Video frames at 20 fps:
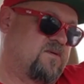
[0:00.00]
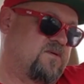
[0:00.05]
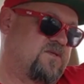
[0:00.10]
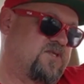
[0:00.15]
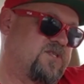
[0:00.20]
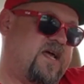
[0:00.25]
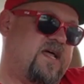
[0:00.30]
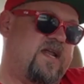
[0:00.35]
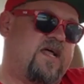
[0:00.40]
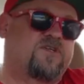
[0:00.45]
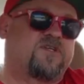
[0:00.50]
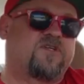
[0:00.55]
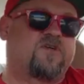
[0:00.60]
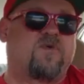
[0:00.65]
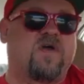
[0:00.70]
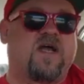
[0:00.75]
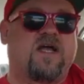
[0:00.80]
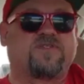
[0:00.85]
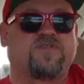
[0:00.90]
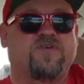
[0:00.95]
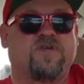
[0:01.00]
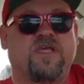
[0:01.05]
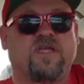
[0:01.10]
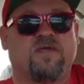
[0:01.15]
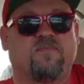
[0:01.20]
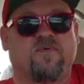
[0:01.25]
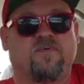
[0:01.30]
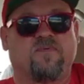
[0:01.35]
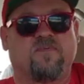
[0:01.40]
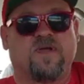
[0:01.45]
Shout out to Roger
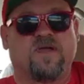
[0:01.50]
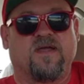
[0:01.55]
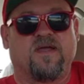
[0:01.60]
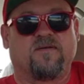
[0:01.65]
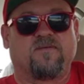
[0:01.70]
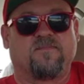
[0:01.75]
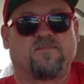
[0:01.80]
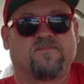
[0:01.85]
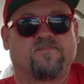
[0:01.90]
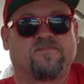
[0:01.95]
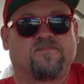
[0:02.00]
Ebert, man.